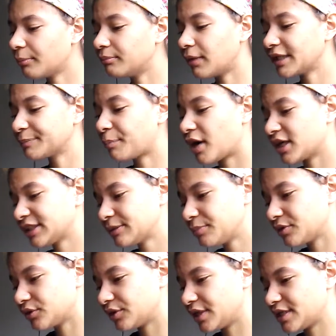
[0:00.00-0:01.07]
My
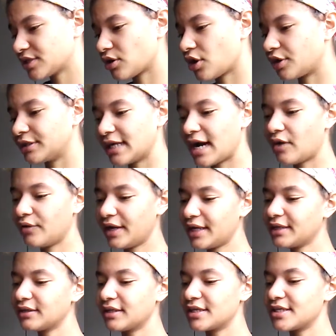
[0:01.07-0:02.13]
possibilities are now
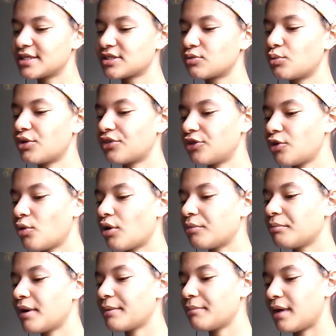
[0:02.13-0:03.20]
endless, with you
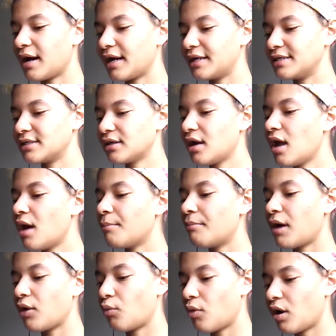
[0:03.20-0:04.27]
on my mind,
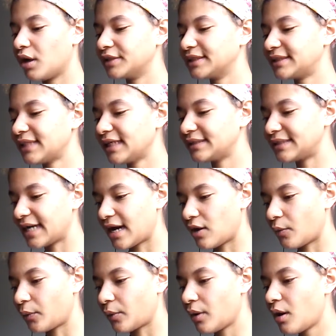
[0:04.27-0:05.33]
my wand set
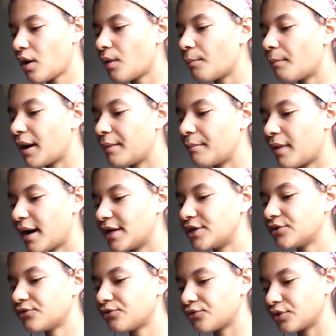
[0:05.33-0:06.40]
down, my
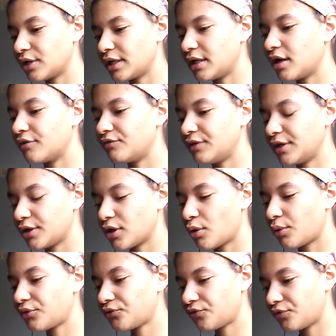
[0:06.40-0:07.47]
mind free of
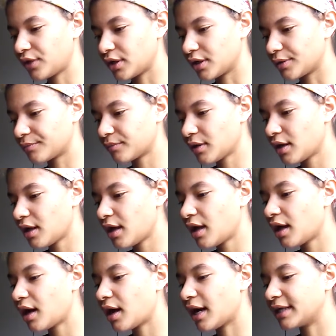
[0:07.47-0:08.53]
ego and fear.
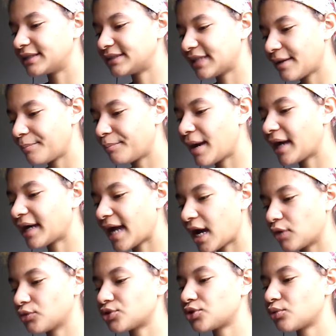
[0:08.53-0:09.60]
I set back
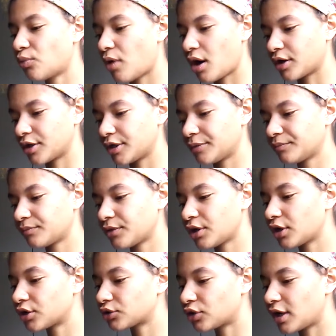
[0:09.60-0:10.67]
out to water,
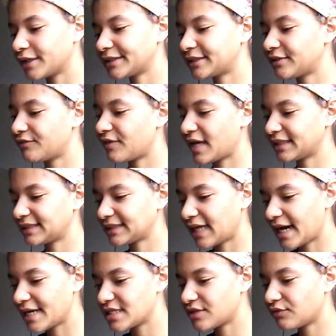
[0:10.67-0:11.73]
across the vast
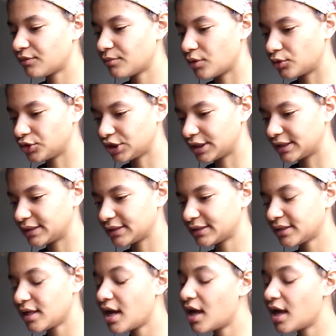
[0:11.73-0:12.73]
tides of emotions,